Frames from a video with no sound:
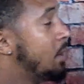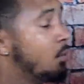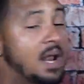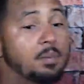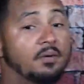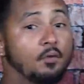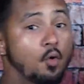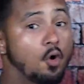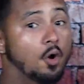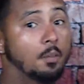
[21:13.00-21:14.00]
when they
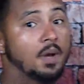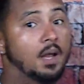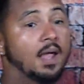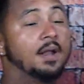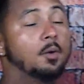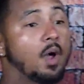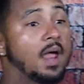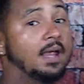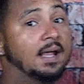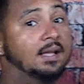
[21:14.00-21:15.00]
perform in a
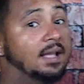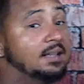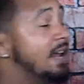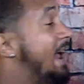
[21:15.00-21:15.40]
way that they